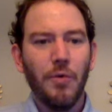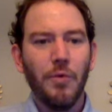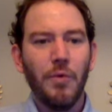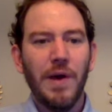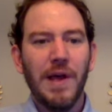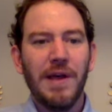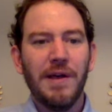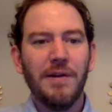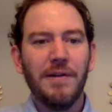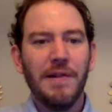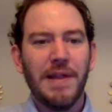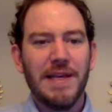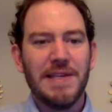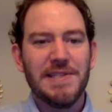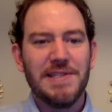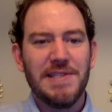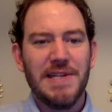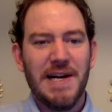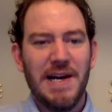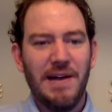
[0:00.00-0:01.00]
will
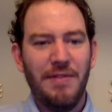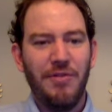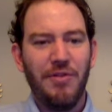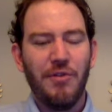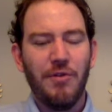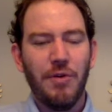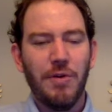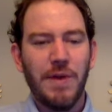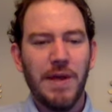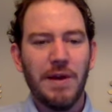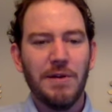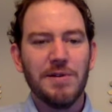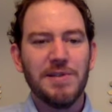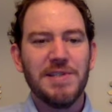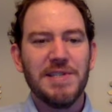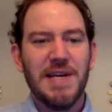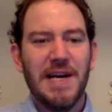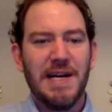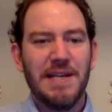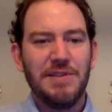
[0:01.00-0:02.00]
is done through your
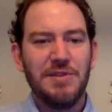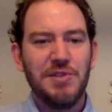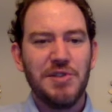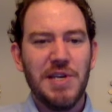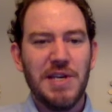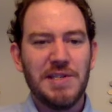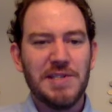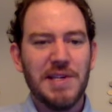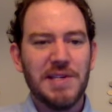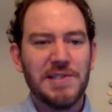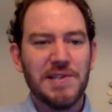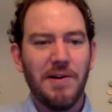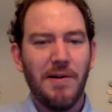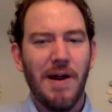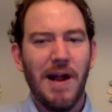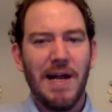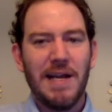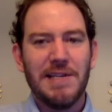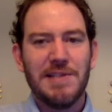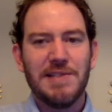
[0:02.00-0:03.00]
Son, Jesus
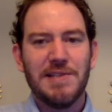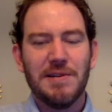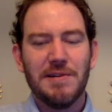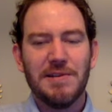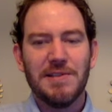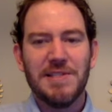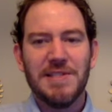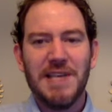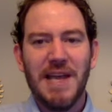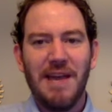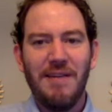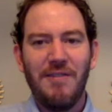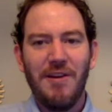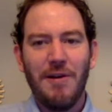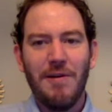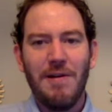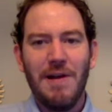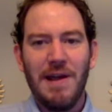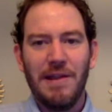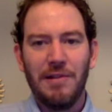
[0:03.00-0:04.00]
Christ, our
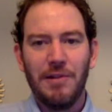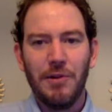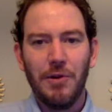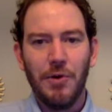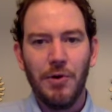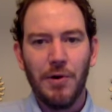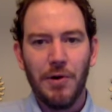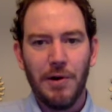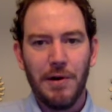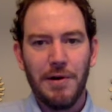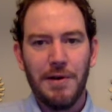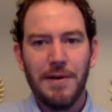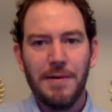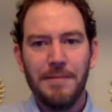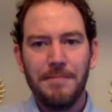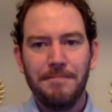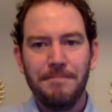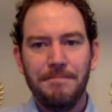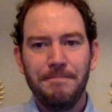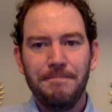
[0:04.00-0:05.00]
Savior and Lord.
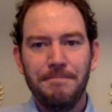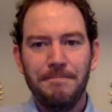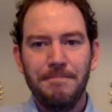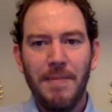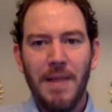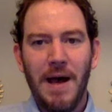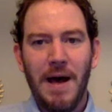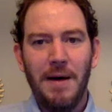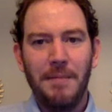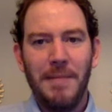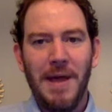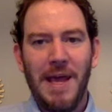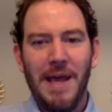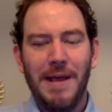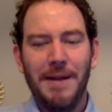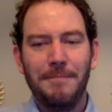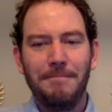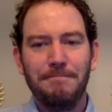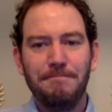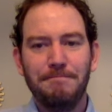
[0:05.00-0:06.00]

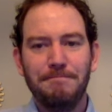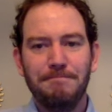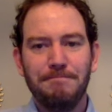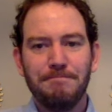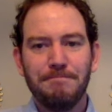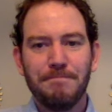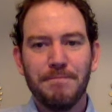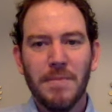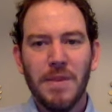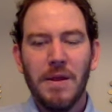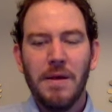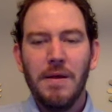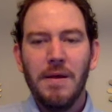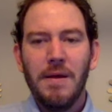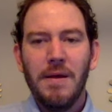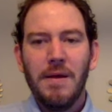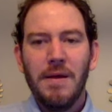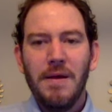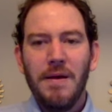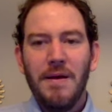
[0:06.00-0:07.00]
Amen.
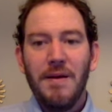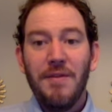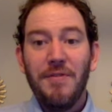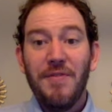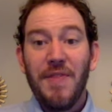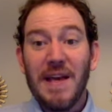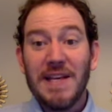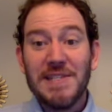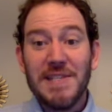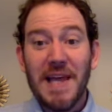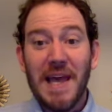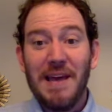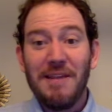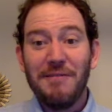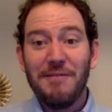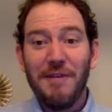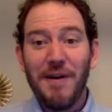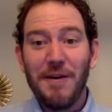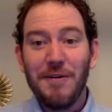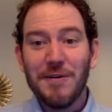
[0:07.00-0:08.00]
Thanks again,
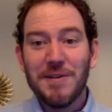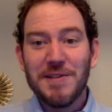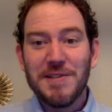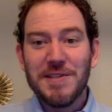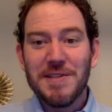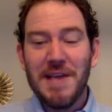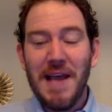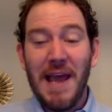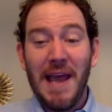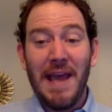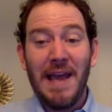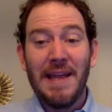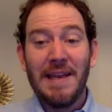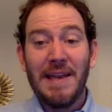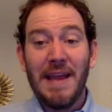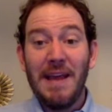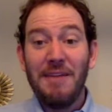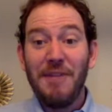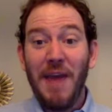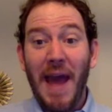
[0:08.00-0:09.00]
folks.
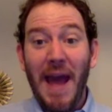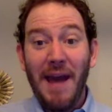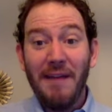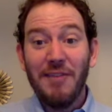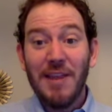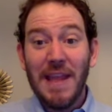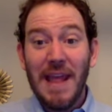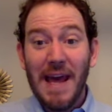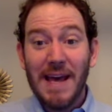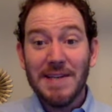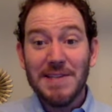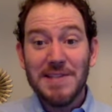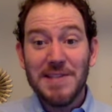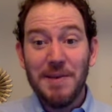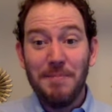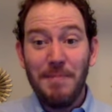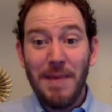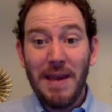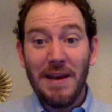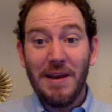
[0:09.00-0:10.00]
And if you haven't yet
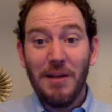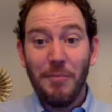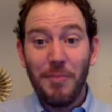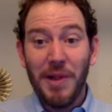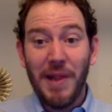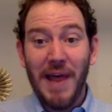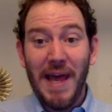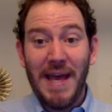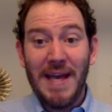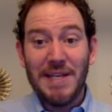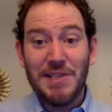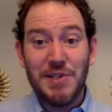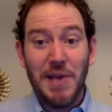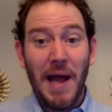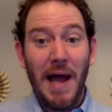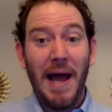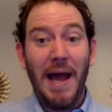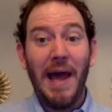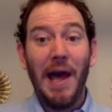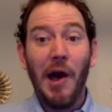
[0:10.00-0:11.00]
submitted a pledge,
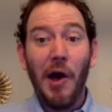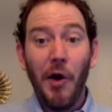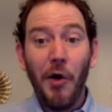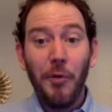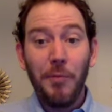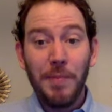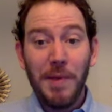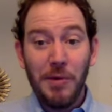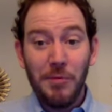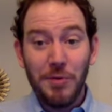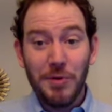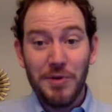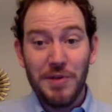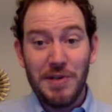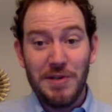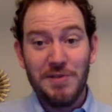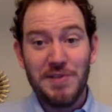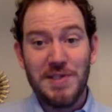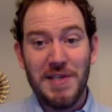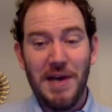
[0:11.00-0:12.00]
I hope you will
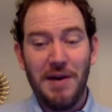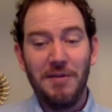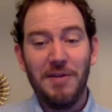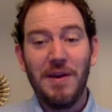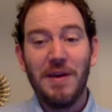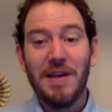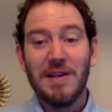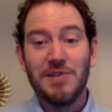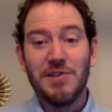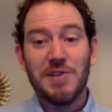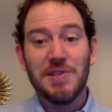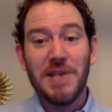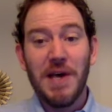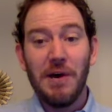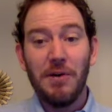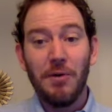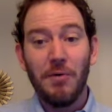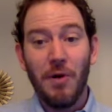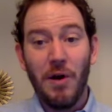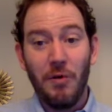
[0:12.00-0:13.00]
do so. You can just go
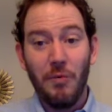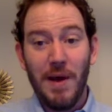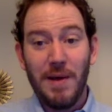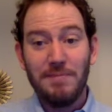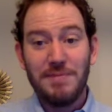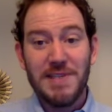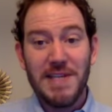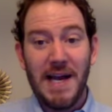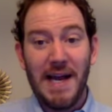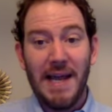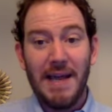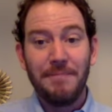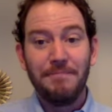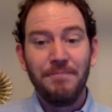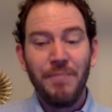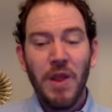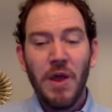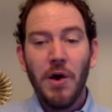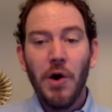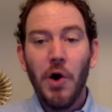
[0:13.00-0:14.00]
to our website,
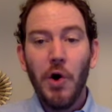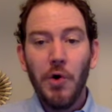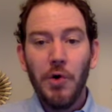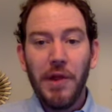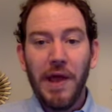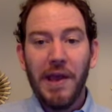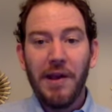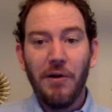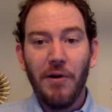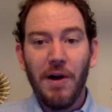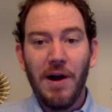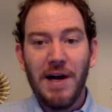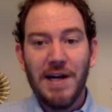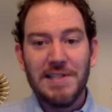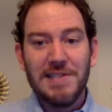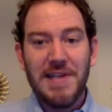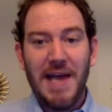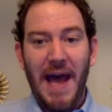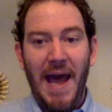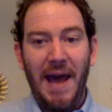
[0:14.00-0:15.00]

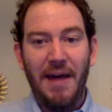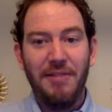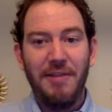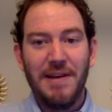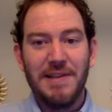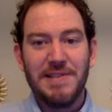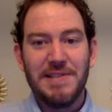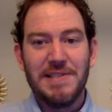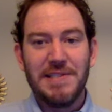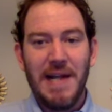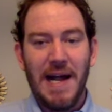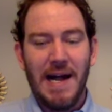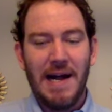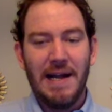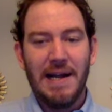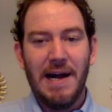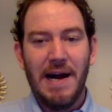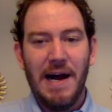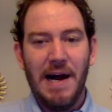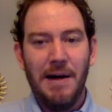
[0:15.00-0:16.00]

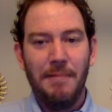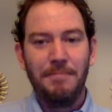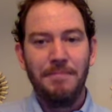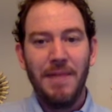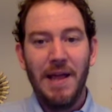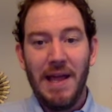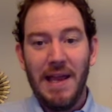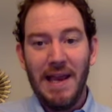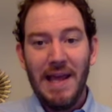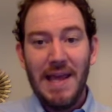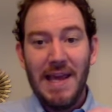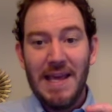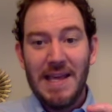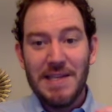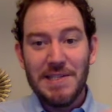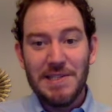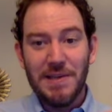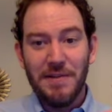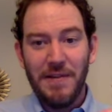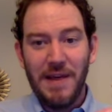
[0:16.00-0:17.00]
holycrossathens.com, and
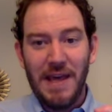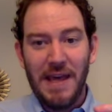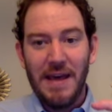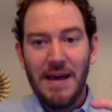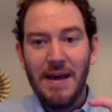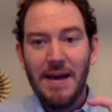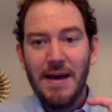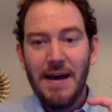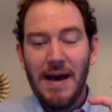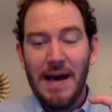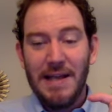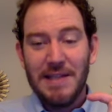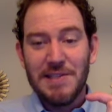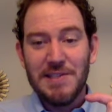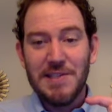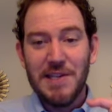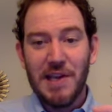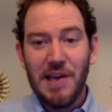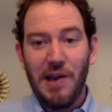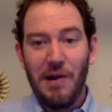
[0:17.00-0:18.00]
easily and
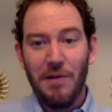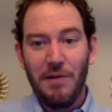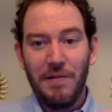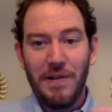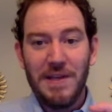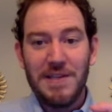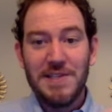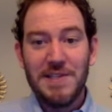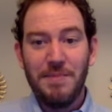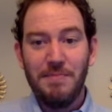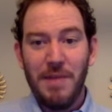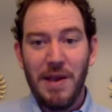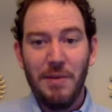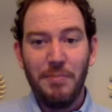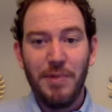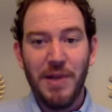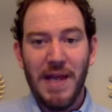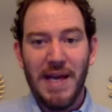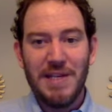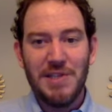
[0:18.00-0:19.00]
securely submit a
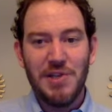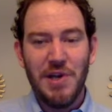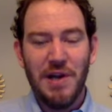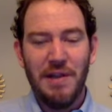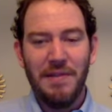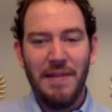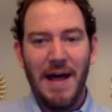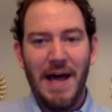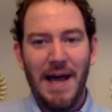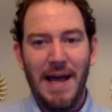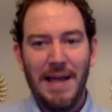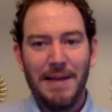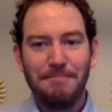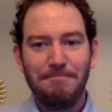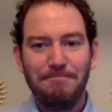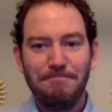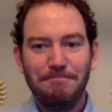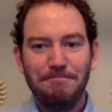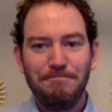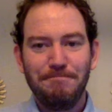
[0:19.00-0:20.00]
pledge online.
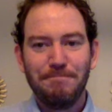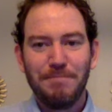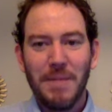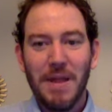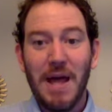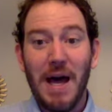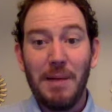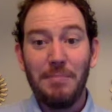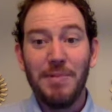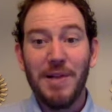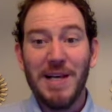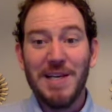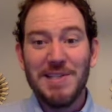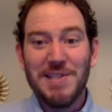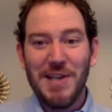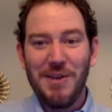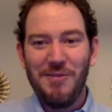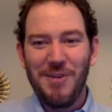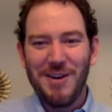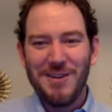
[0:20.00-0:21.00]
God bless
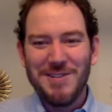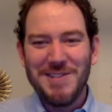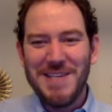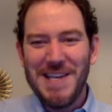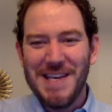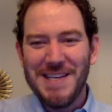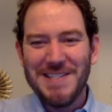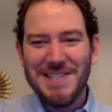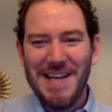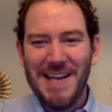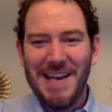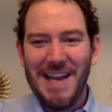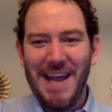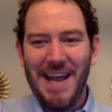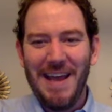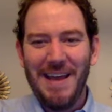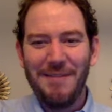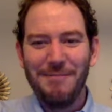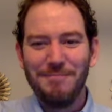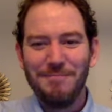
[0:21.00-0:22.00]
you, and I'll see you
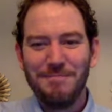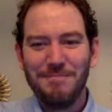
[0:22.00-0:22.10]
Sunday.